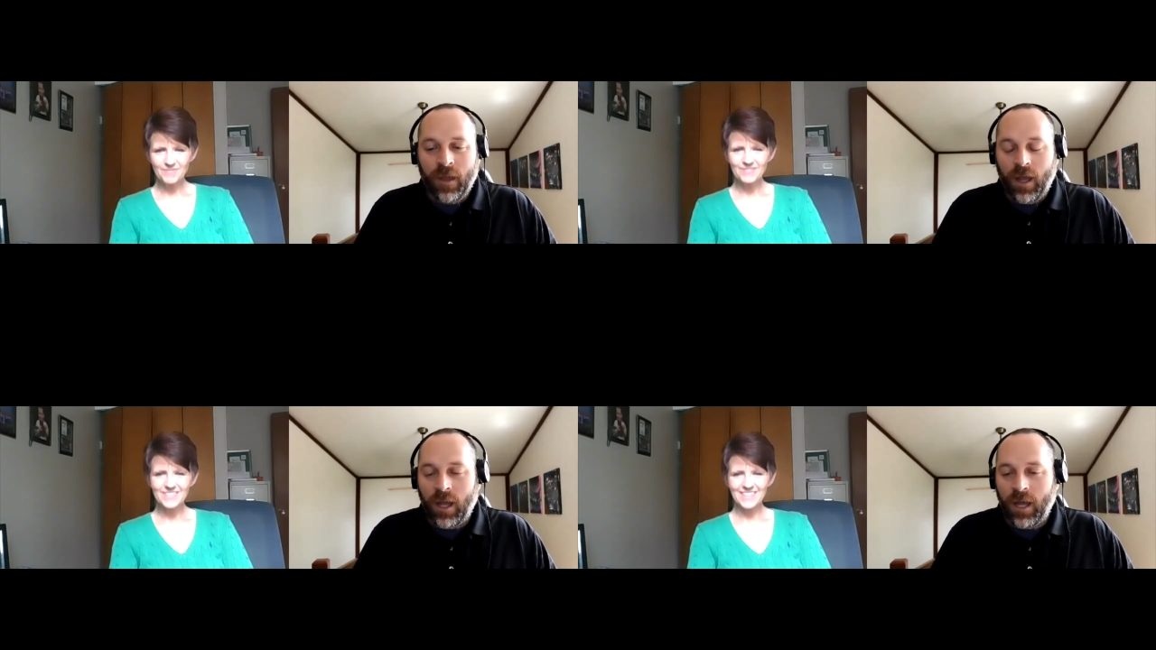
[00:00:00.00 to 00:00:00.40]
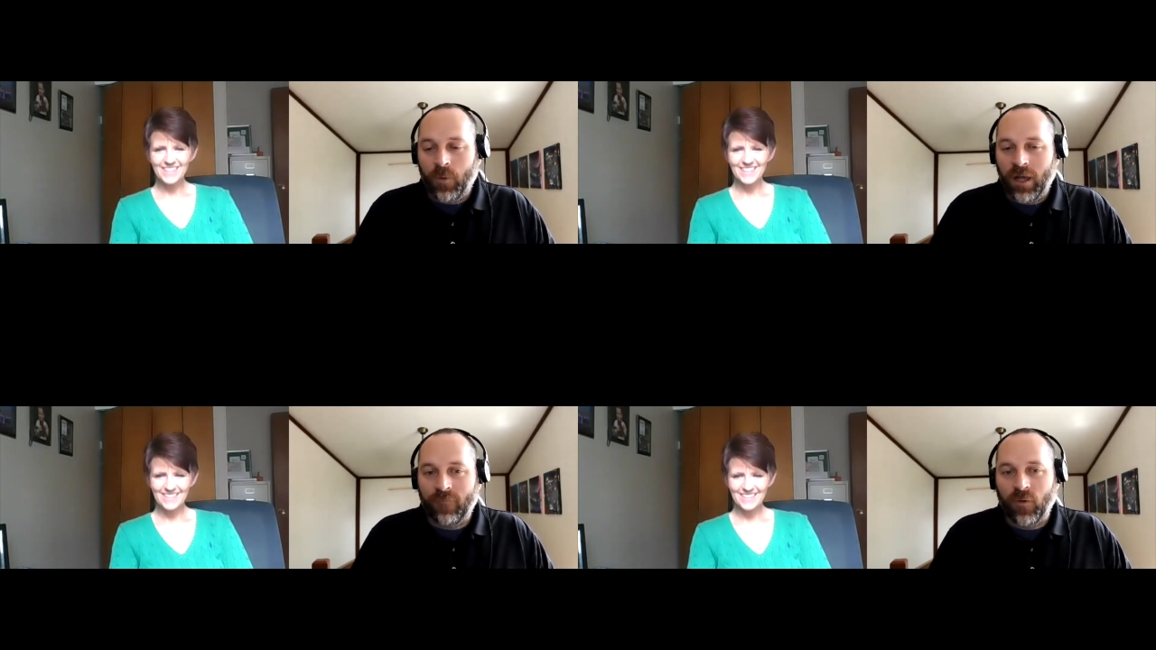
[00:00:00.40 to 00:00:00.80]
Speaker 1: Um, we'll
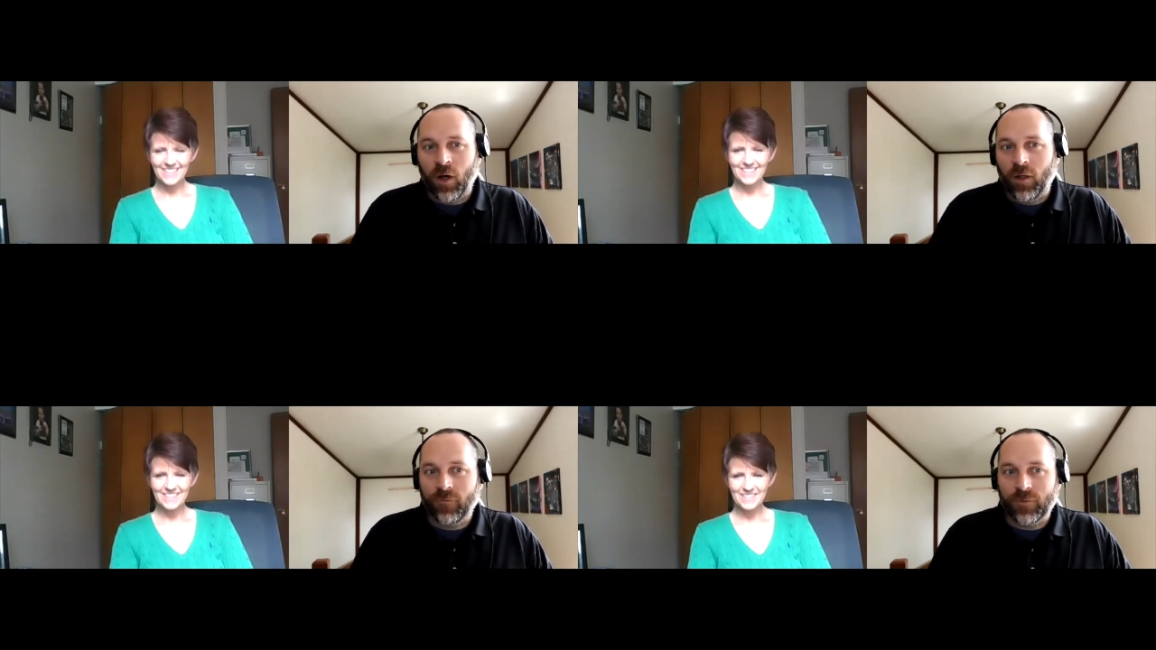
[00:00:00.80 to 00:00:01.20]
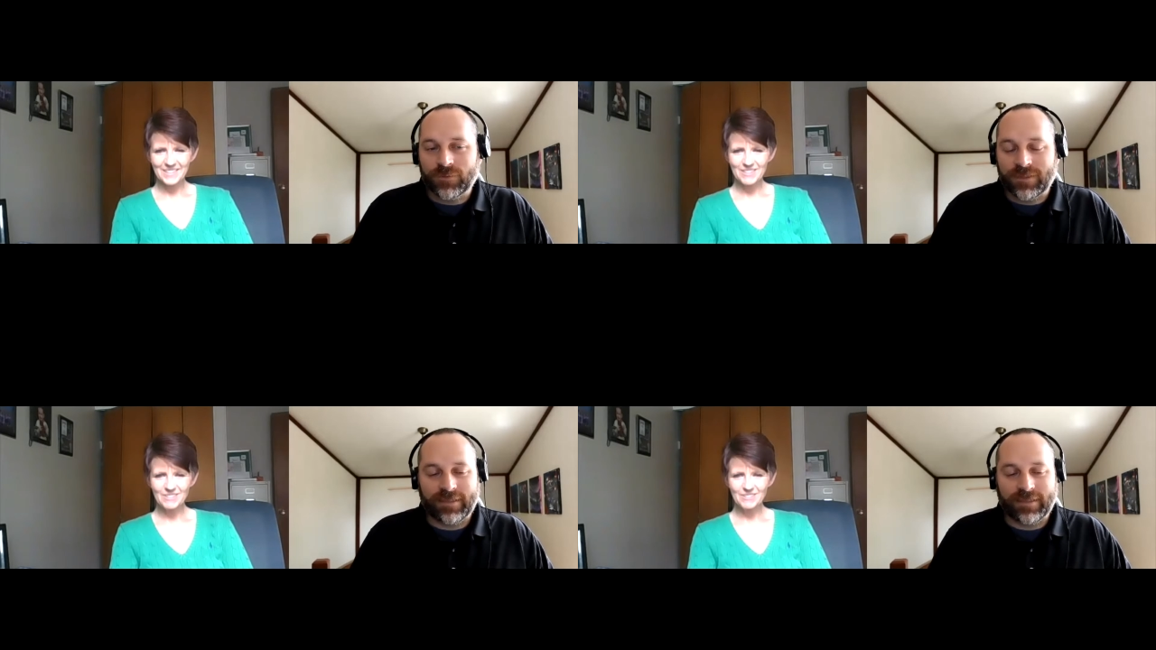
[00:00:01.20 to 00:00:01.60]
have all of those
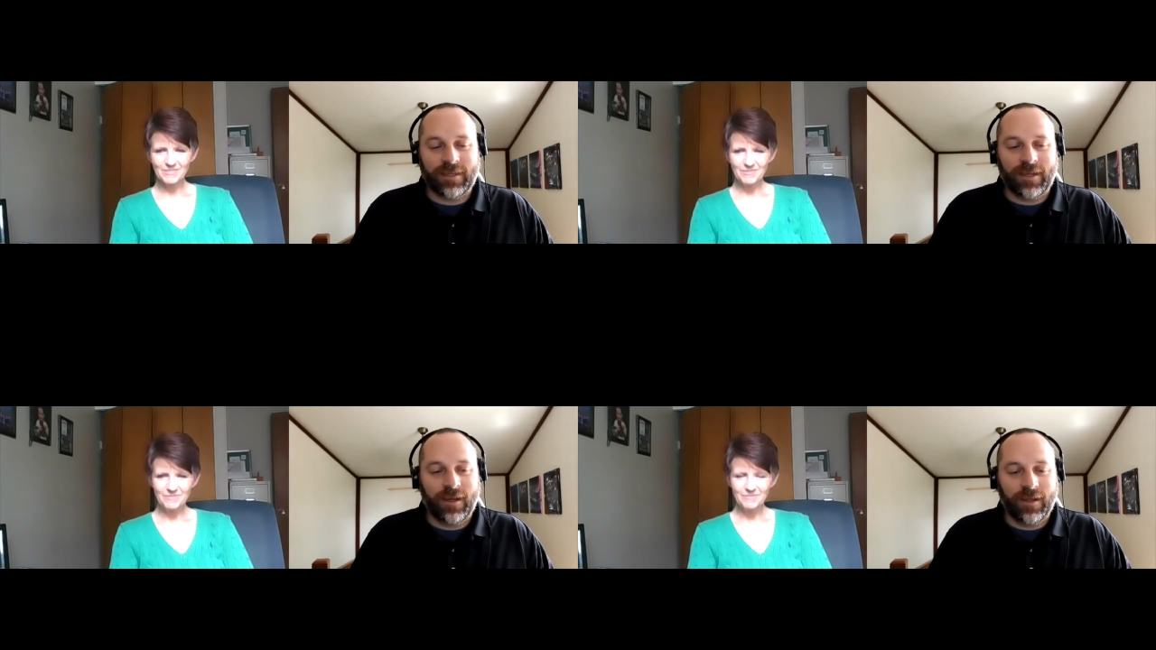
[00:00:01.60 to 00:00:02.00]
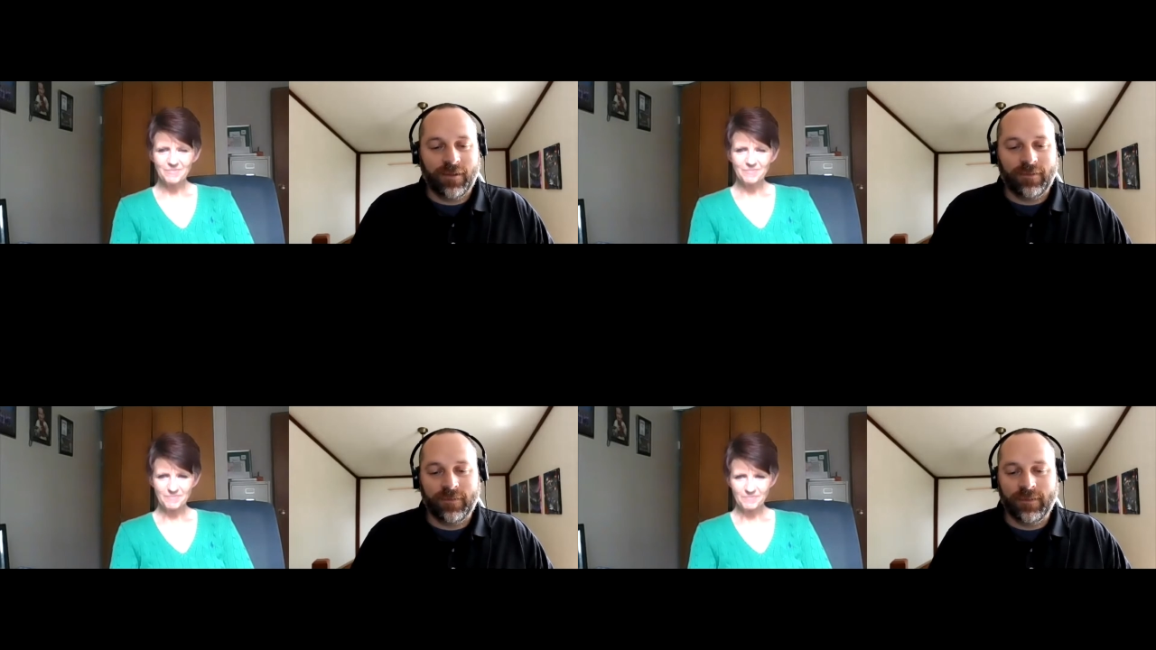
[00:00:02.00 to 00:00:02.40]
links
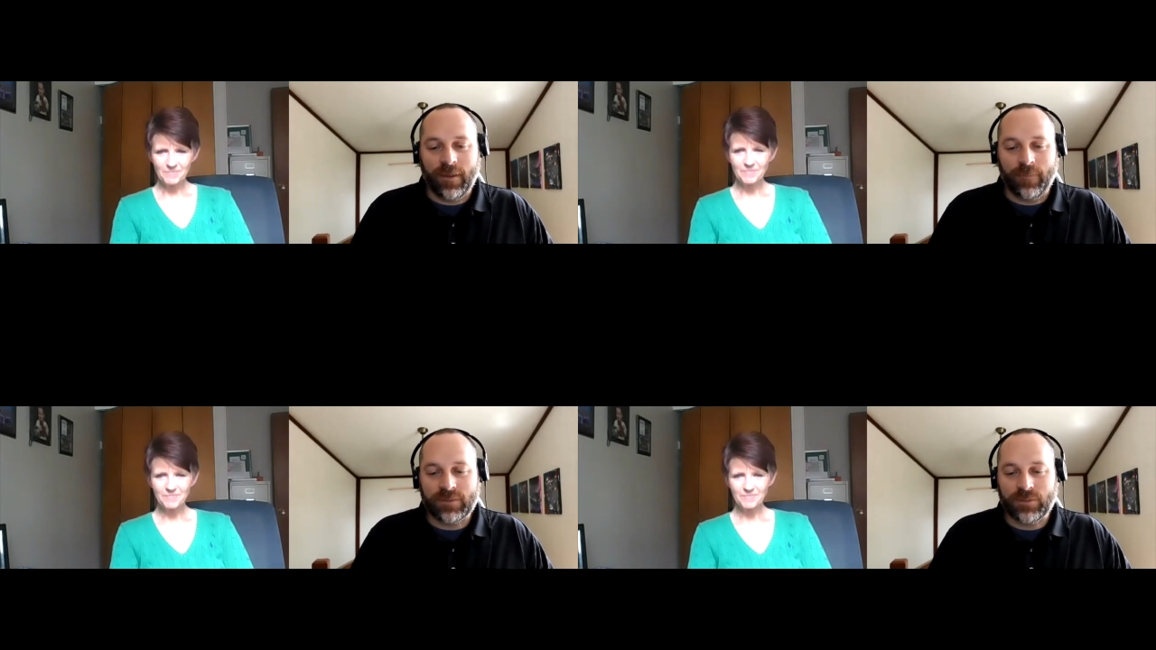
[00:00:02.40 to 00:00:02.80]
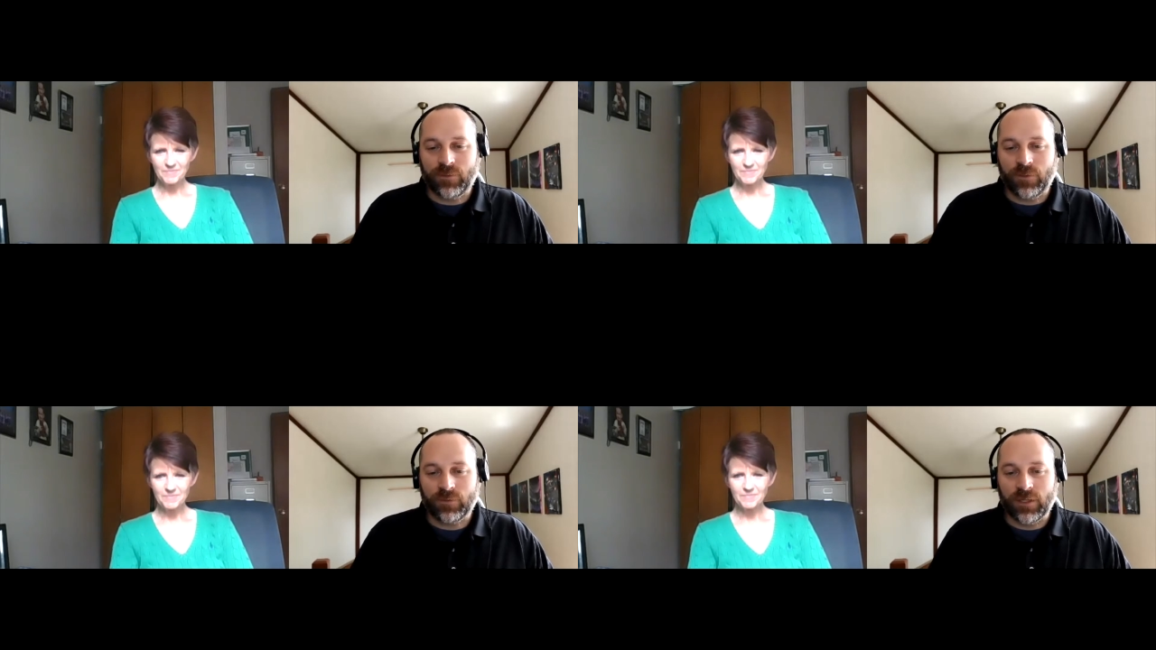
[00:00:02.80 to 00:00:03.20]
on the episode
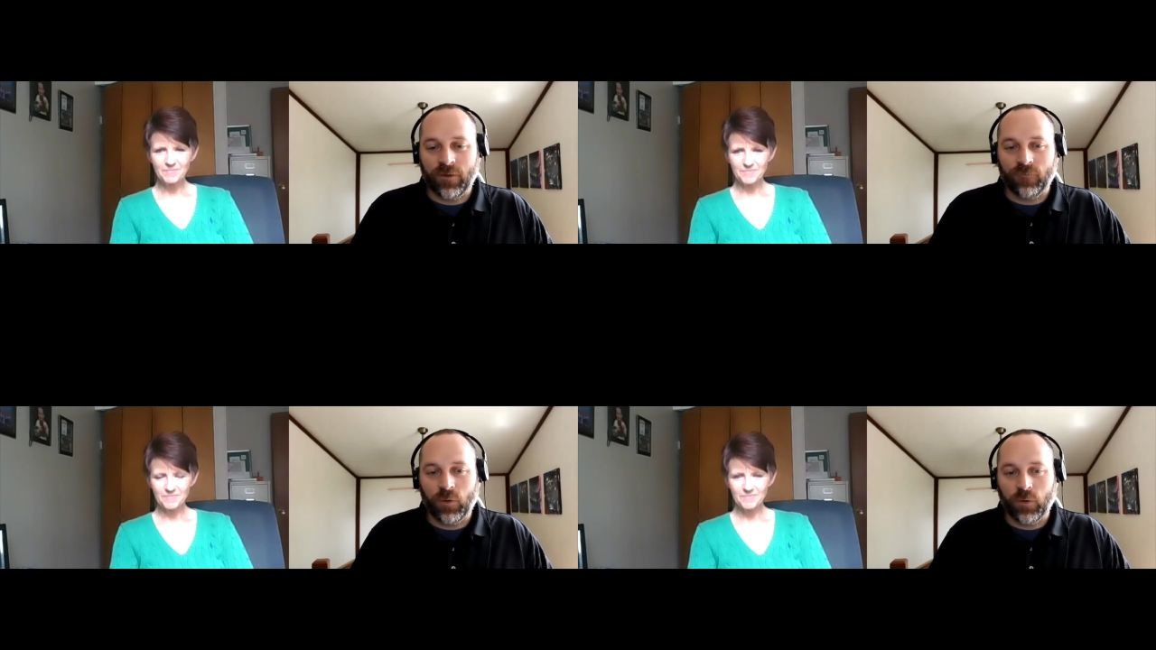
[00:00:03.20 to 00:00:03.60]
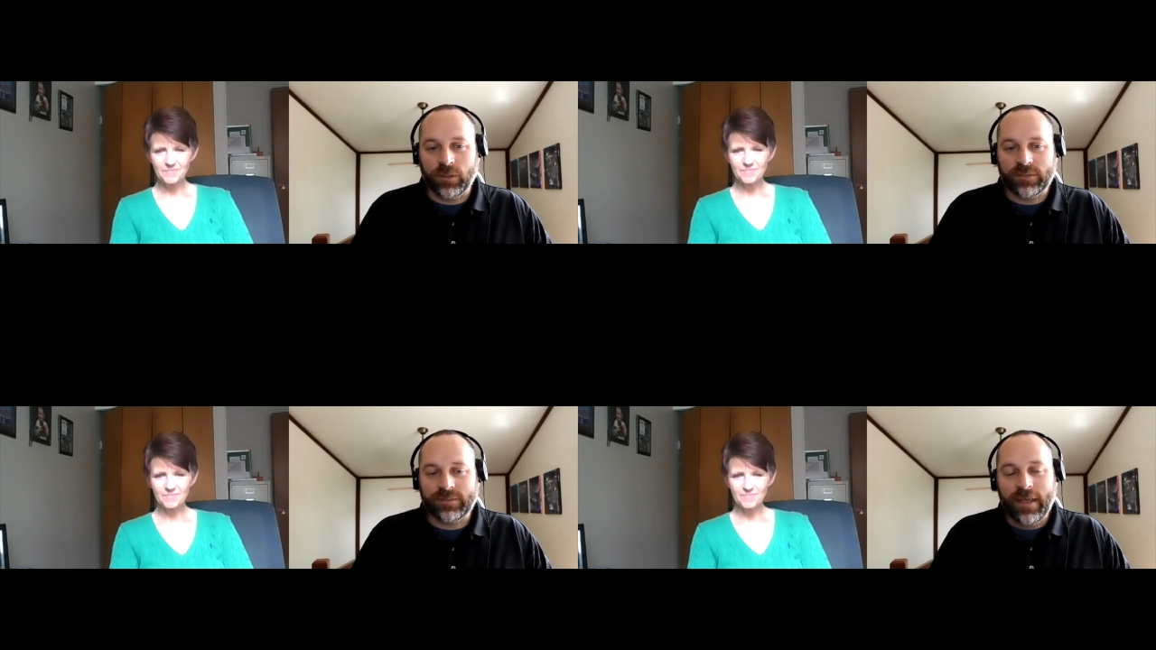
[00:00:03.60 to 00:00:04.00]
notes, of
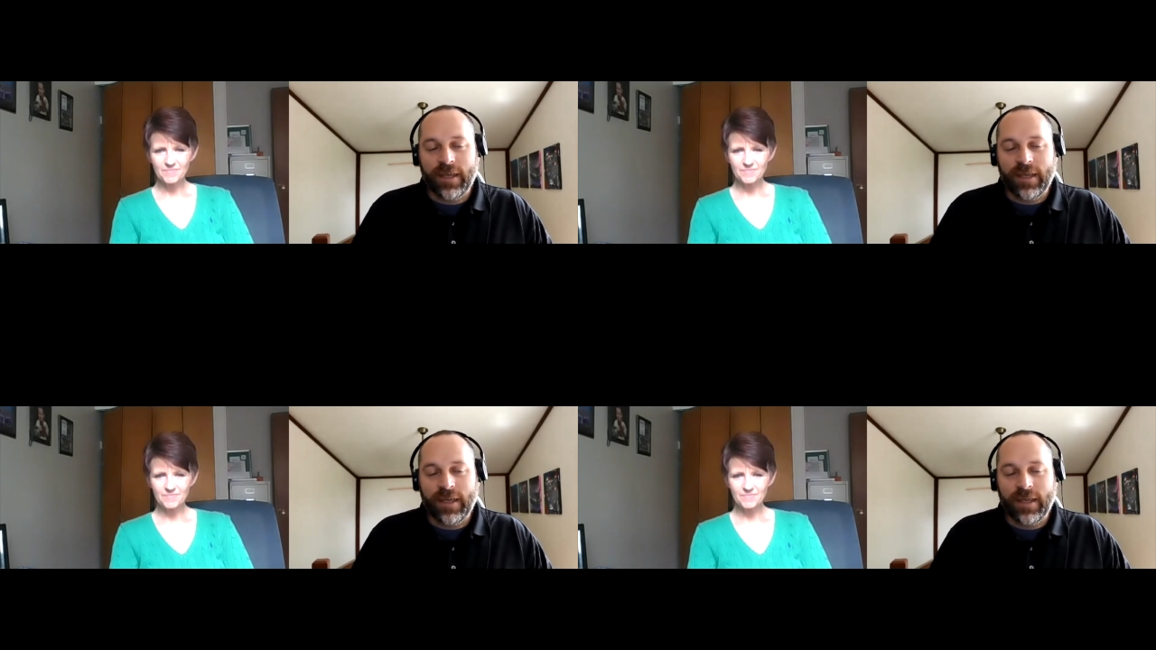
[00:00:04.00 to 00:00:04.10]
course.